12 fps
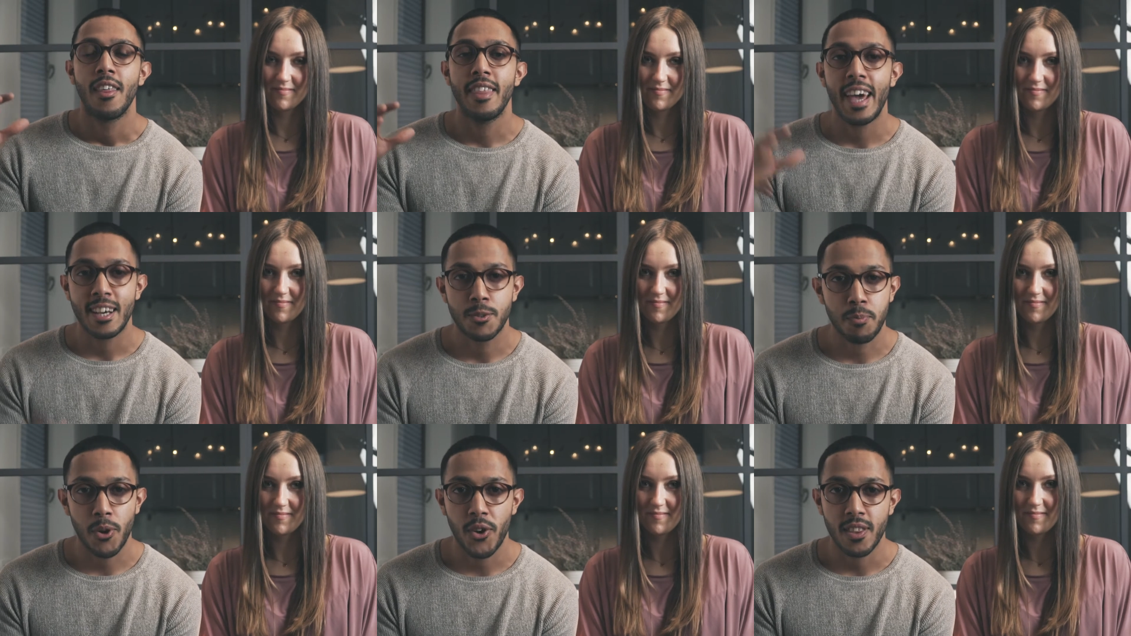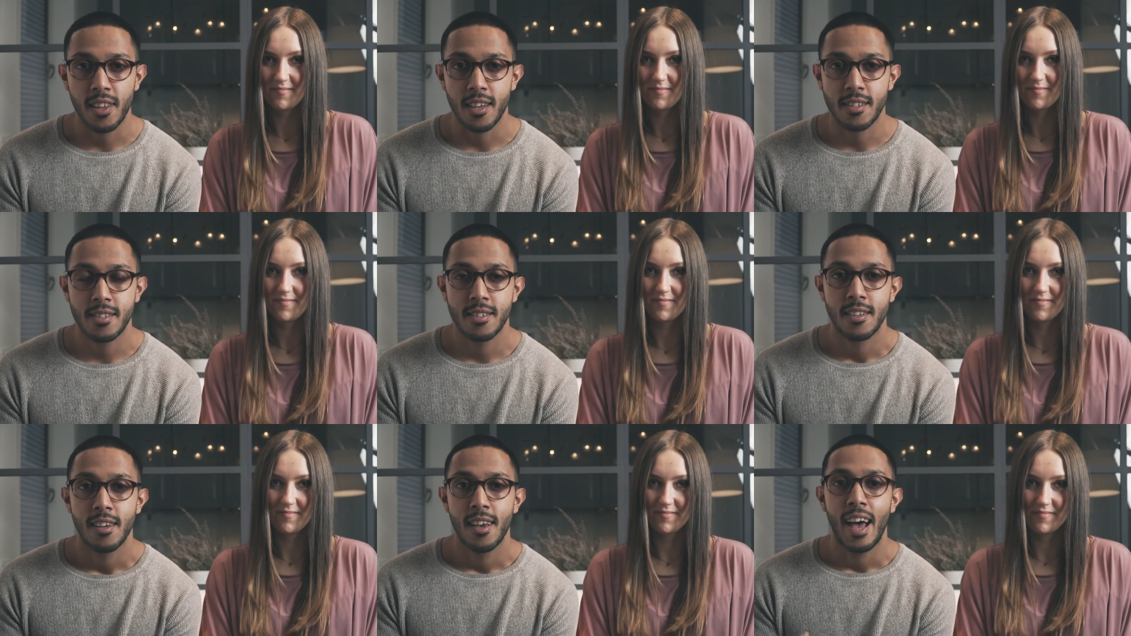Speaker 1: They exploit this
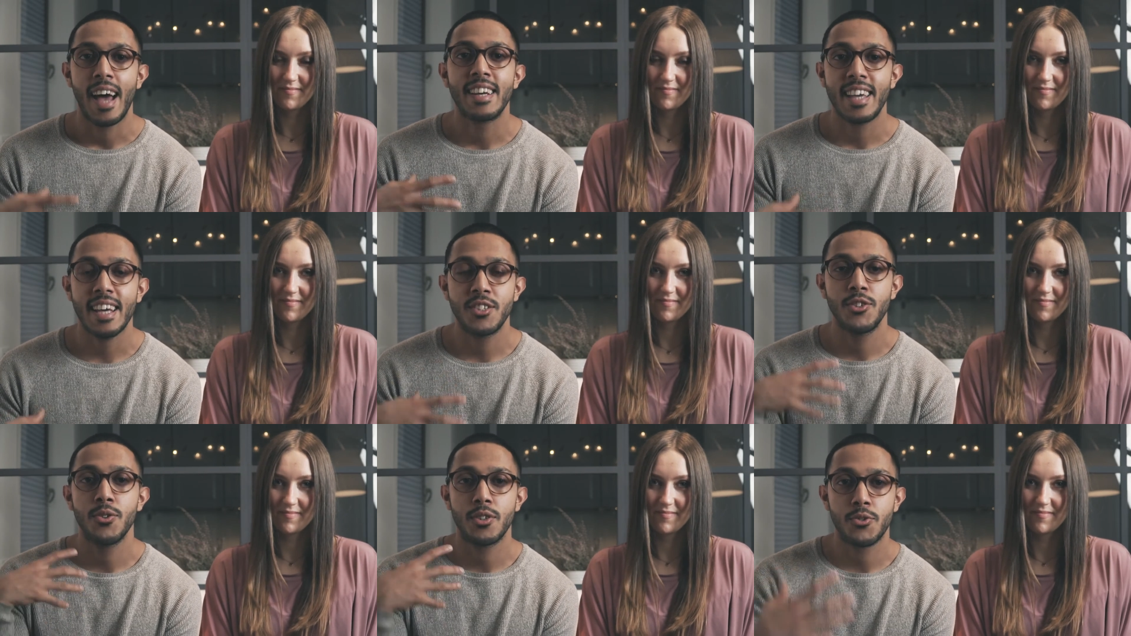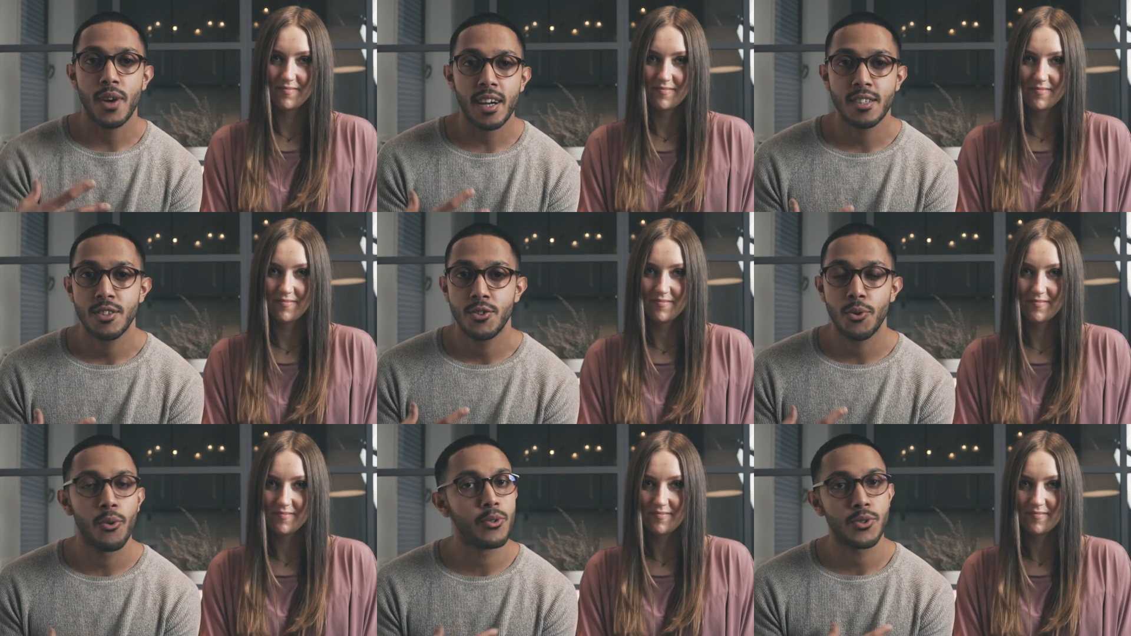and get you attracted to
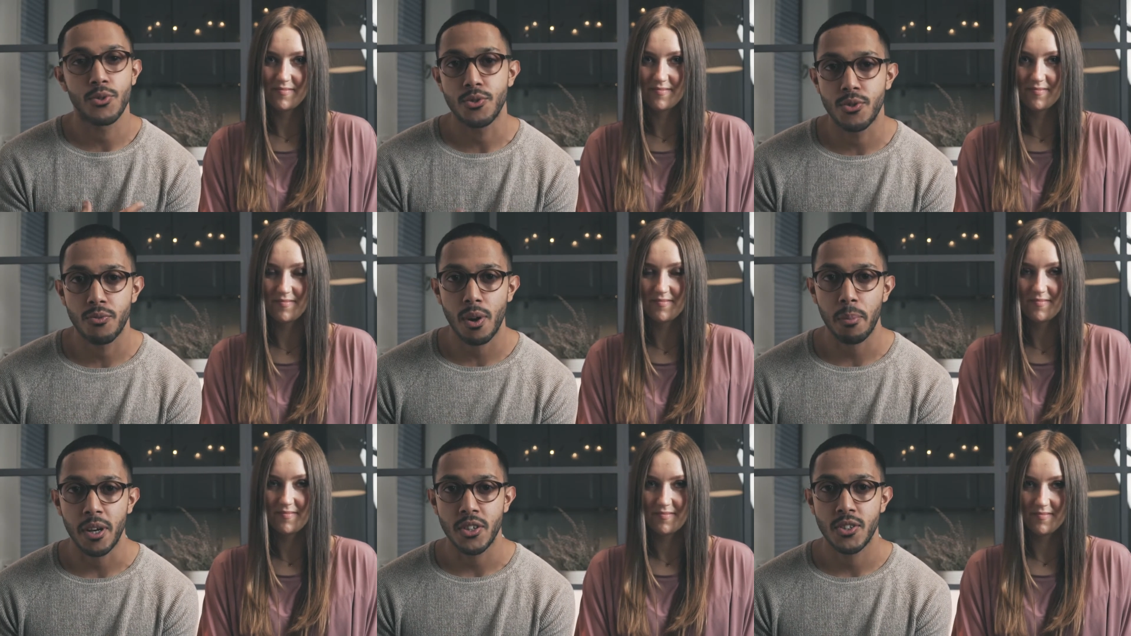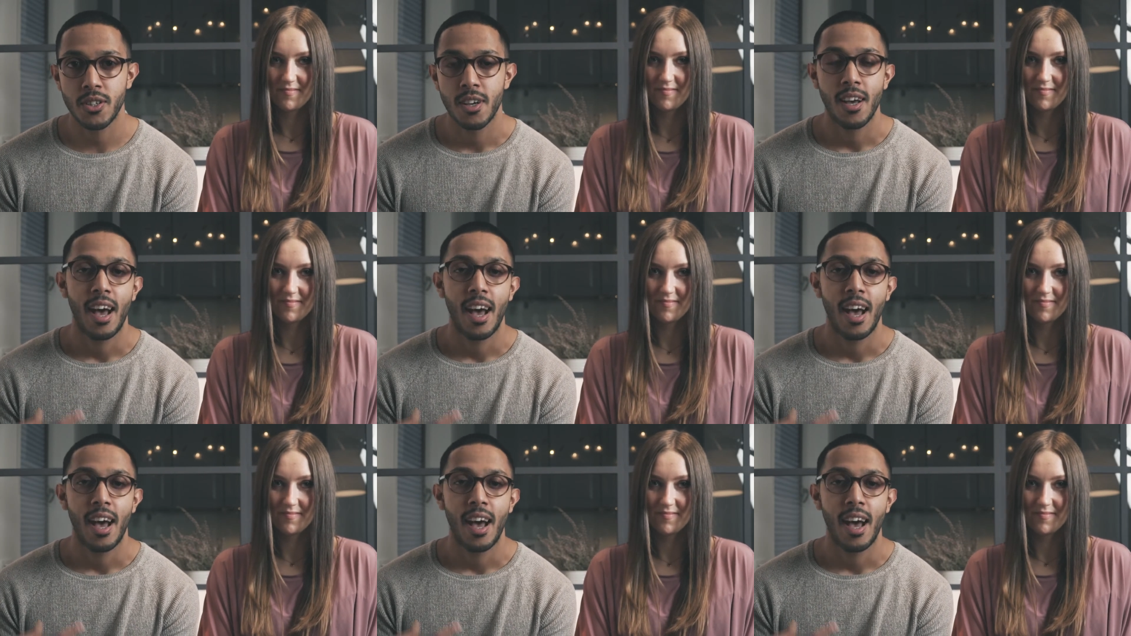all sorts of rubbish.